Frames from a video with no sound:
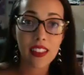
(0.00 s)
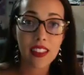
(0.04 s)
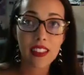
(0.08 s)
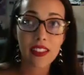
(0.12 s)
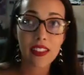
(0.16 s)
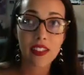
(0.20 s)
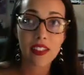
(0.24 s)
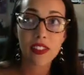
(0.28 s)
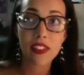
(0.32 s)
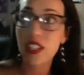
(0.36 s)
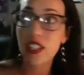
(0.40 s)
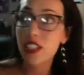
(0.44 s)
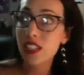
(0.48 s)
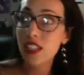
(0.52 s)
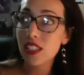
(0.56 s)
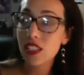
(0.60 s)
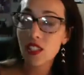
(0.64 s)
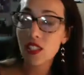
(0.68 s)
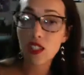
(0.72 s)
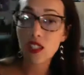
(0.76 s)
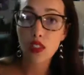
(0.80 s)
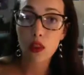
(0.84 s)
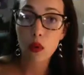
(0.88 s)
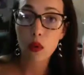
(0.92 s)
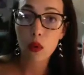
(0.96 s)
this
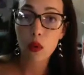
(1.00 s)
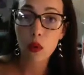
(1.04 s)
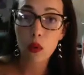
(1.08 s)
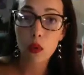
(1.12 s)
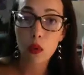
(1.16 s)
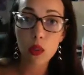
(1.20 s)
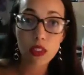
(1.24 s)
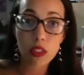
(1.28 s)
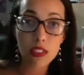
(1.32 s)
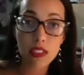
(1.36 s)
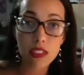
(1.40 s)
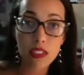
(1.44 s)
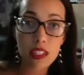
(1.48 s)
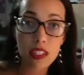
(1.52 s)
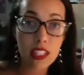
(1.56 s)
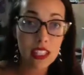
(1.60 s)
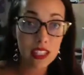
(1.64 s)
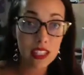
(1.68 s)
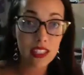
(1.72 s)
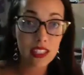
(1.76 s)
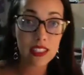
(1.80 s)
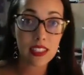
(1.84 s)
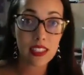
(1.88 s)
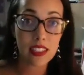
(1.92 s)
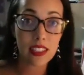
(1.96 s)
was the
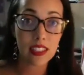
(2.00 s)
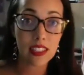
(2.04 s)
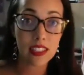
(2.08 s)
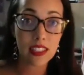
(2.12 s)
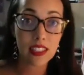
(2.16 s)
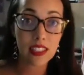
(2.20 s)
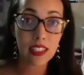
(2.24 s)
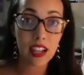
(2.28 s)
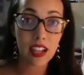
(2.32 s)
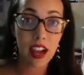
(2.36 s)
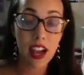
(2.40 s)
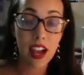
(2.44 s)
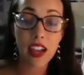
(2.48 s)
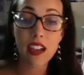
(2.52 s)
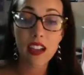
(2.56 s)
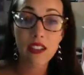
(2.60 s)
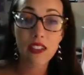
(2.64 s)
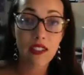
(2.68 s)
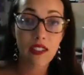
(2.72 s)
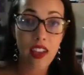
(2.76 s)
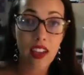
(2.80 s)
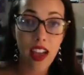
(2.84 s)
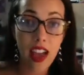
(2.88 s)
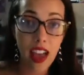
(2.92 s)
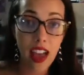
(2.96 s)
easiest I have
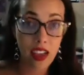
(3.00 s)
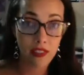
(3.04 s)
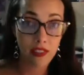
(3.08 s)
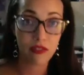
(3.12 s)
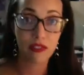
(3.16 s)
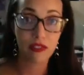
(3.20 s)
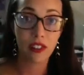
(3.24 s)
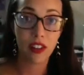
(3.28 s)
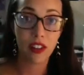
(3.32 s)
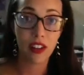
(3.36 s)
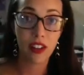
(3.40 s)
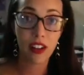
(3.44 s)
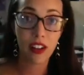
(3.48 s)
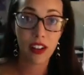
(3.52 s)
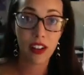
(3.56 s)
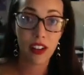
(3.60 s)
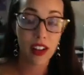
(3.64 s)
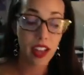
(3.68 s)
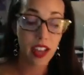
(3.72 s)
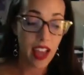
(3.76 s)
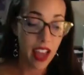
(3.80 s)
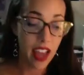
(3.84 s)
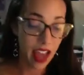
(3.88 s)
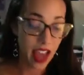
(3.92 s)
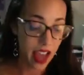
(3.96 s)
ever
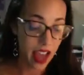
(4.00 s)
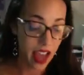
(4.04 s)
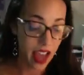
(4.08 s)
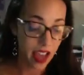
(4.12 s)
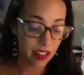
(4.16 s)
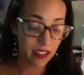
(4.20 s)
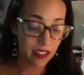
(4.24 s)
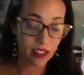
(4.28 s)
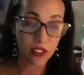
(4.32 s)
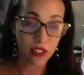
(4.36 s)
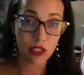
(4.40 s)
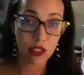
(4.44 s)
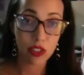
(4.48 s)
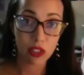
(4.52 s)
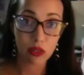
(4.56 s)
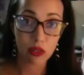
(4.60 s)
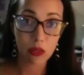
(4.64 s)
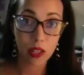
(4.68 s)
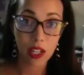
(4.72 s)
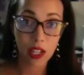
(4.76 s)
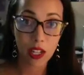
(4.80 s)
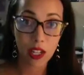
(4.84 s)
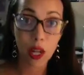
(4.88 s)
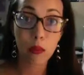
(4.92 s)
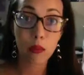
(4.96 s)
had doing
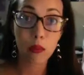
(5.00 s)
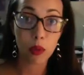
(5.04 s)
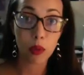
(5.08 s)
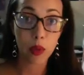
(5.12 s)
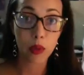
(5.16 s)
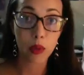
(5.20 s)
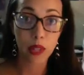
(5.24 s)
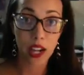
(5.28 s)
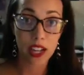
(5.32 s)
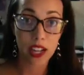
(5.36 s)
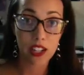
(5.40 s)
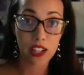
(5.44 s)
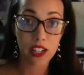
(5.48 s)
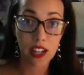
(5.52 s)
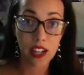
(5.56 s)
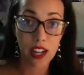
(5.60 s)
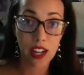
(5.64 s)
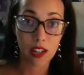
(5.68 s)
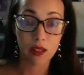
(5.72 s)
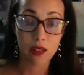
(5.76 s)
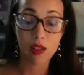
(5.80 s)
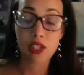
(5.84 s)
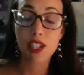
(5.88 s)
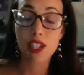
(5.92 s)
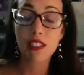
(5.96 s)
a bold eyeshadow.
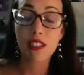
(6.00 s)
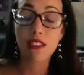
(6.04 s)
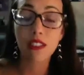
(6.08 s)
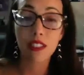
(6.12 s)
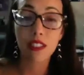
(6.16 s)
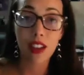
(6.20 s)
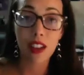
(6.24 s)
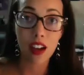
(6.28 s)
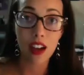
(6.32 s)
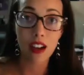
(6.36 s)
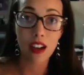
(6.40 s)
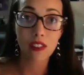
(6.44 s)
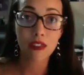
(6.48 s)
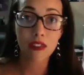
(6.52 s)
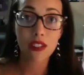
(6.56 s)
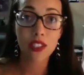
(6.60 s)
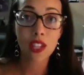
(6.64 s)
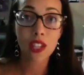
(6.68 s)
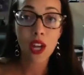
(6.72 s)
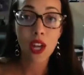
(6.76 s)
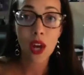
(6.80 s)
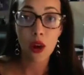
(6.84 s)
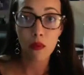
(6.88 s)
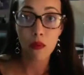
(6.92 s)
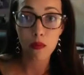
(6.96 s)
She loves
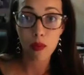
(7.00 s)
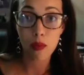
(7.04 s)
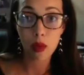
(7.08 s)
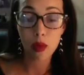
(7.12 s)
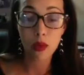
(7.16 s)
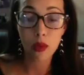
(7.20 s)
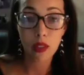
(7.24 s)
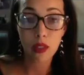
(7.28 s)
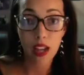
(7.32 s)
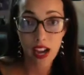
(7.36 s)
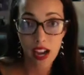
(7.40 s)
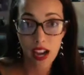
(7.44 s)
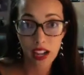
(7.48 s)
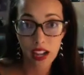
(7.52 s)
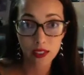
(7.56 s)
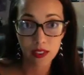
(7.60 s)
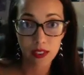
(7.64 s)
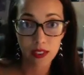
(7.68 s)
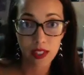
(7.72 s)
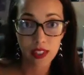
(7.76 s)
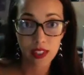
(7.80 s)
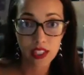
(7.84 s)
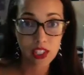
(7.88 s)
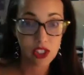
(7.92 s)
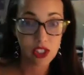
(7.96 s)
bold eye
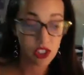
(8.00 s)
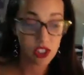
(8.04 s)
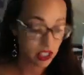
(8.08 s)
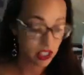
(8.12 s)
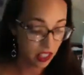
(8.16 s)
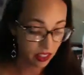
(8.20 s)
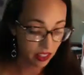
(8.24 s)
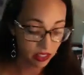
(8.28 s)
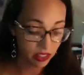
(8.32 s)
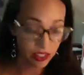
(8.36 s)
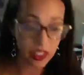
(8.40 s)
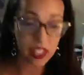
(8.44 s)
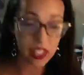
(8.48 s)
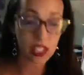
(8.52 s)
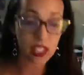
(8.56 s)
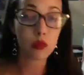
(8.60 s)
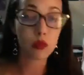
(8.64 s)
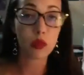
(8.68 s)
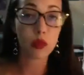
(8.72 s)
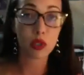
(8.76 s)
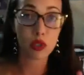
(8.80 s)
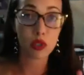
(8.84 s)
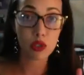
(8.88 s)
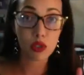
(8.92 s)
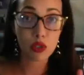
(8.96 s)
looks. And she said this
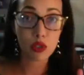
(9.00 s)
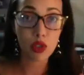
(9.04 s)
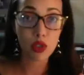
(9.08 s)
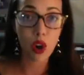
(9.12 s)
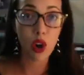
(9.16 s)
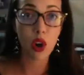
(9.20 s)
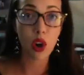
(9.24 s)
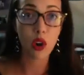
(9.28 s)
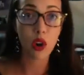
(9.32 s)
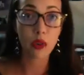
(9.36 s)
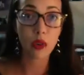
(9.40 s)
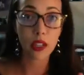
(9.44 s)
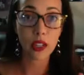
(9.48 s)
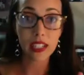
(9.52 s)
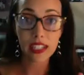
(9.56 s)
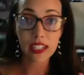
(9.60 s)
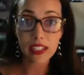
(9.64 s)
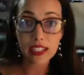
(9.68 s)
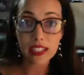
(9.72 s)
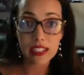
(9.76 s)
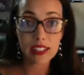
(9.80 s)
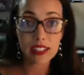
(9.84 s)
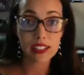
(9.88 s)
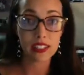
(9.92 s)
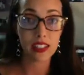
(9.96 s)
was so
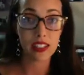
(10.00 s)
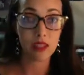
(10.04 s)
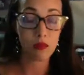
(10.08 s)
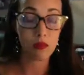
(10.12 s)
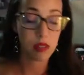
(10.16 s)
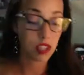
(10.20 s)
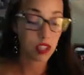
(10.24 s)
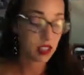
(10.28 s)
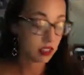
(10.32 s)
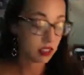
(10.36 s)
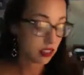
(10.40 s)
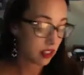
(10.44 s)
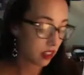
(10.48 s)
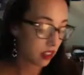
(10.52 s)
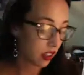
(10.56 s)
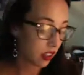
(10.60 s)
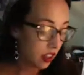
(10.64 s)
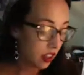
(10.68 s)
easy because the